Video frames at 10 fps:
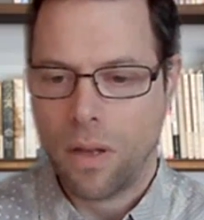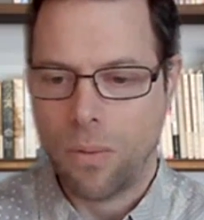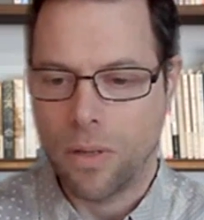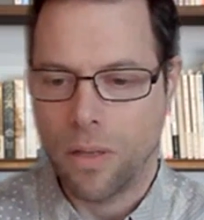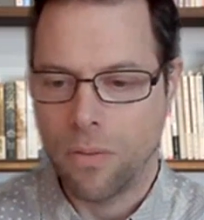I
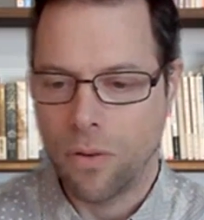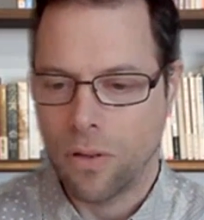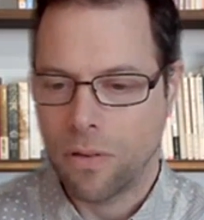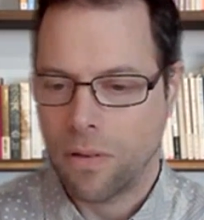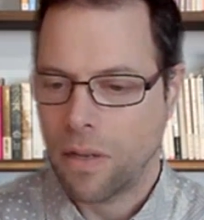will give you
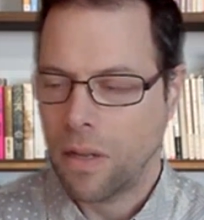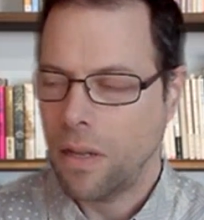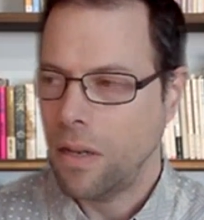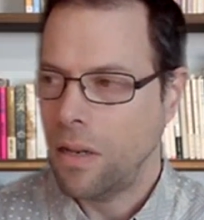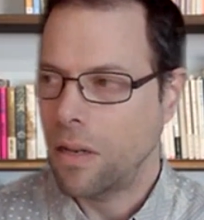a
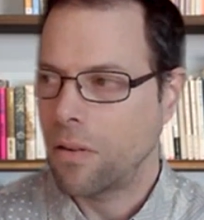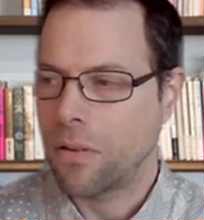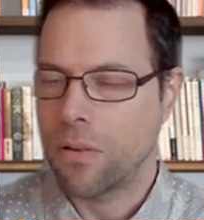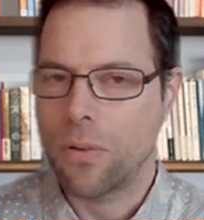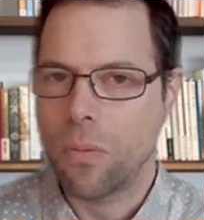second,
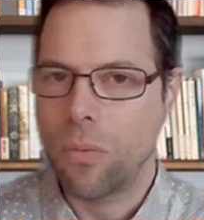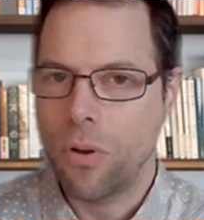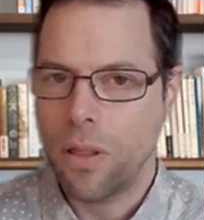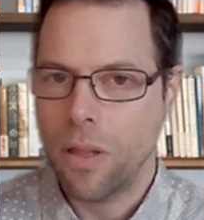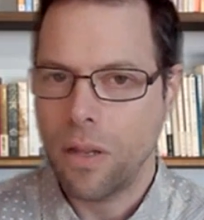listen to your
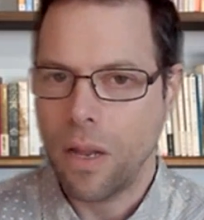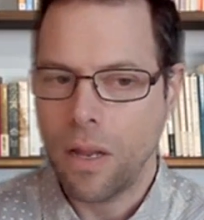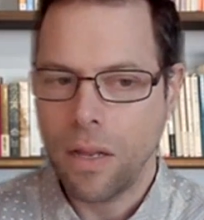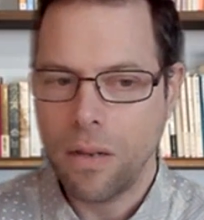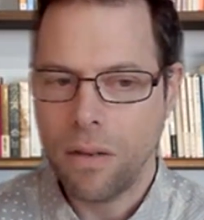breathing
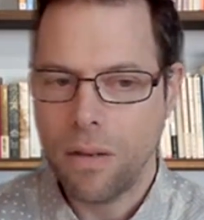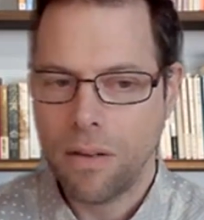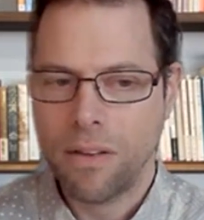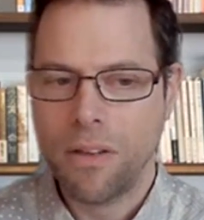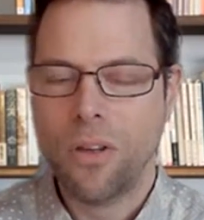and
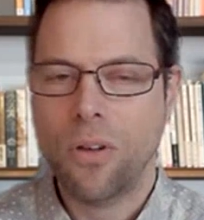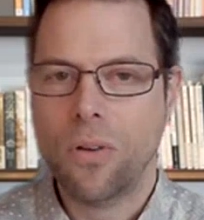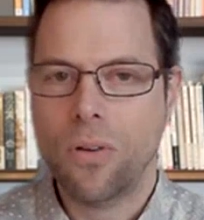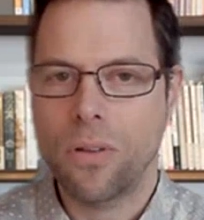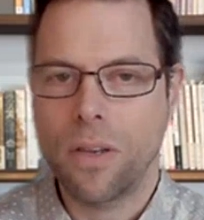
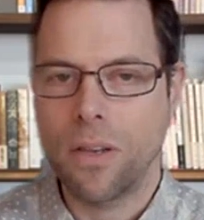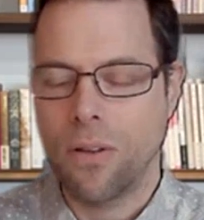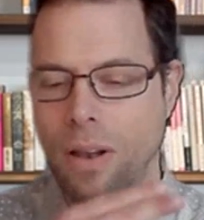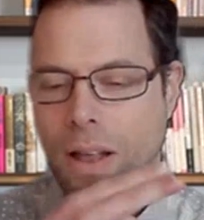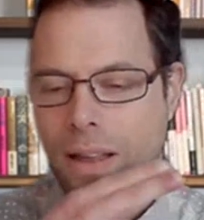
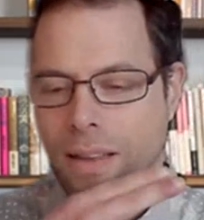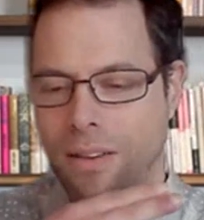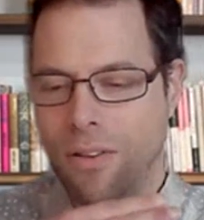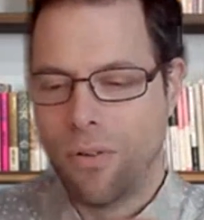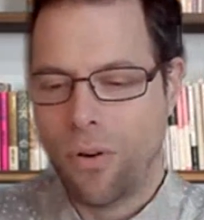continue
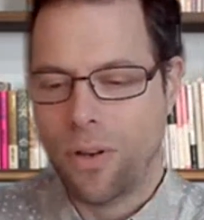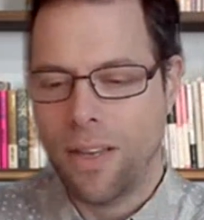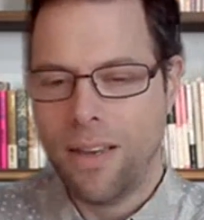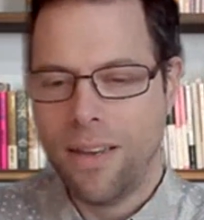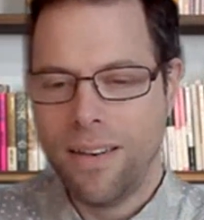line, drawing
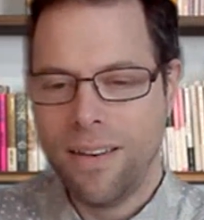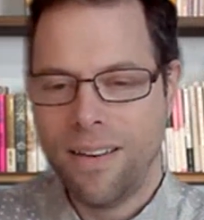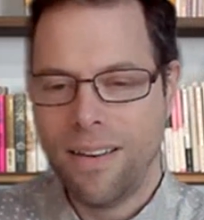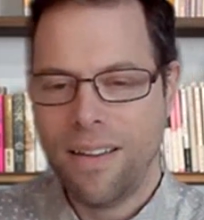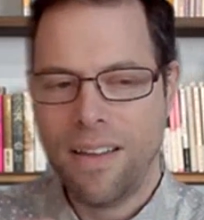in
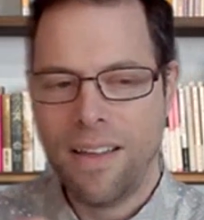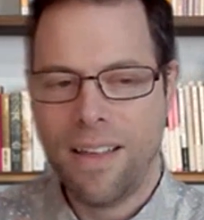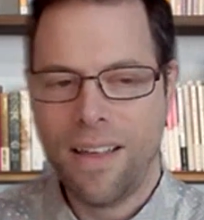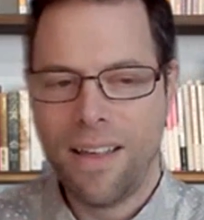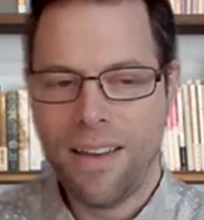
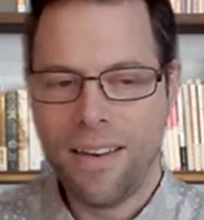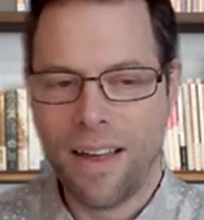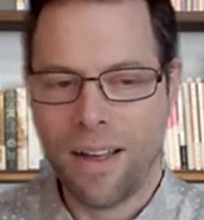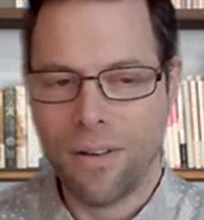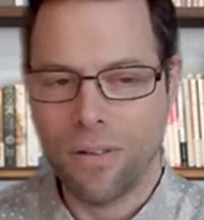and
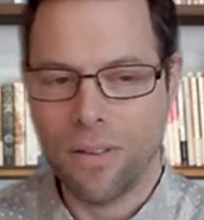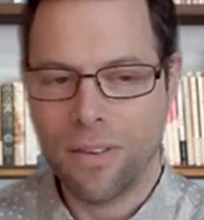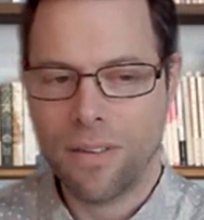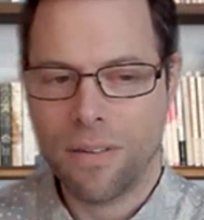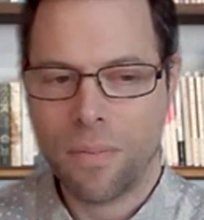
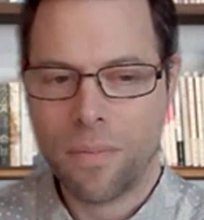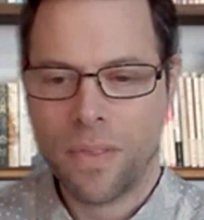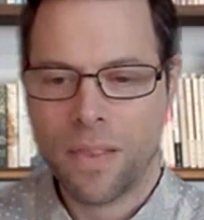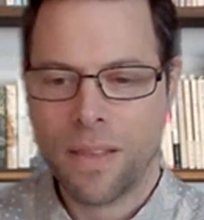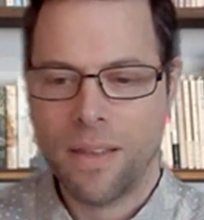out,
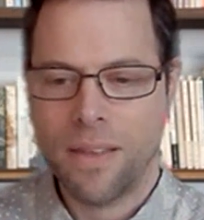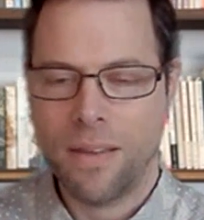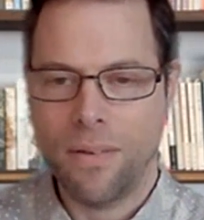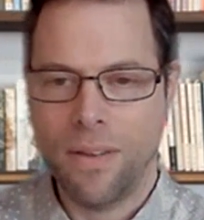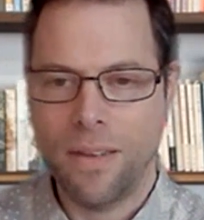
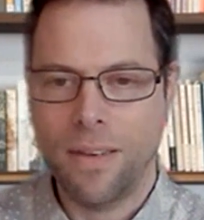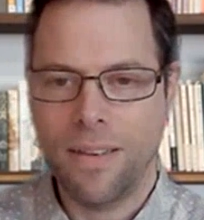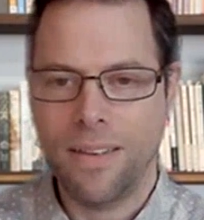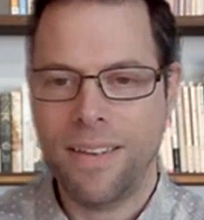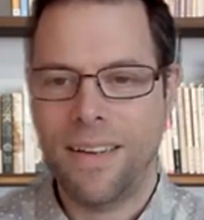
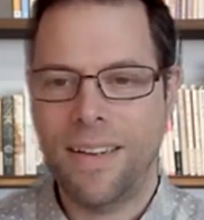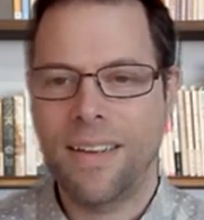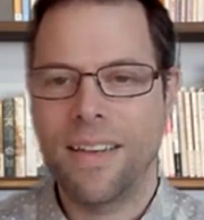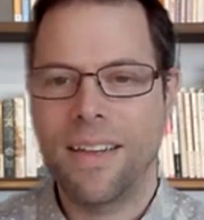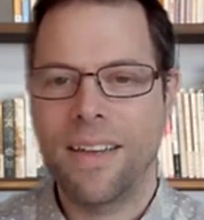in
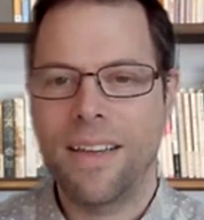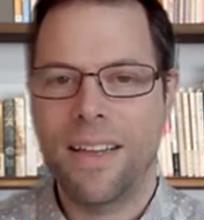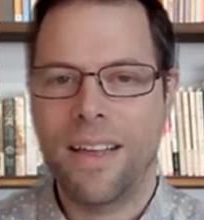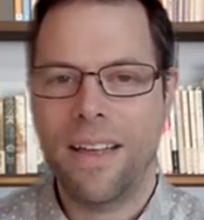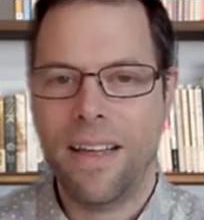
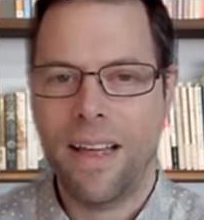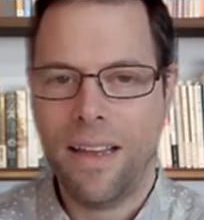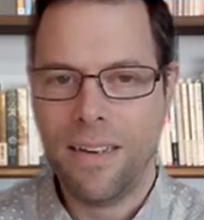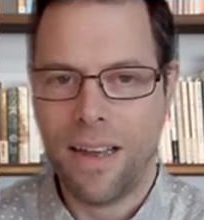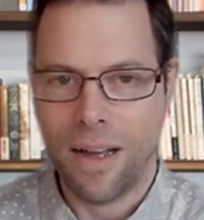
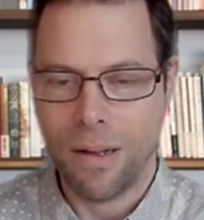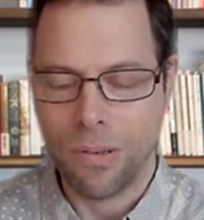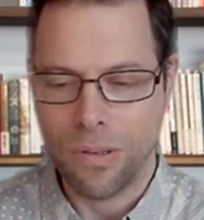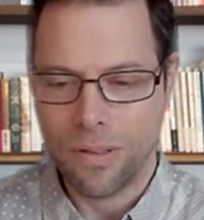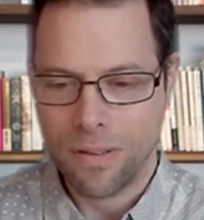and
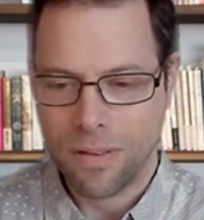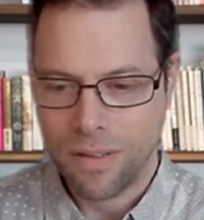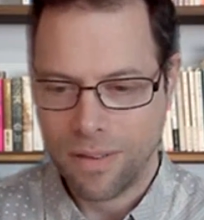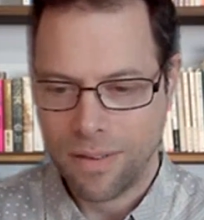out.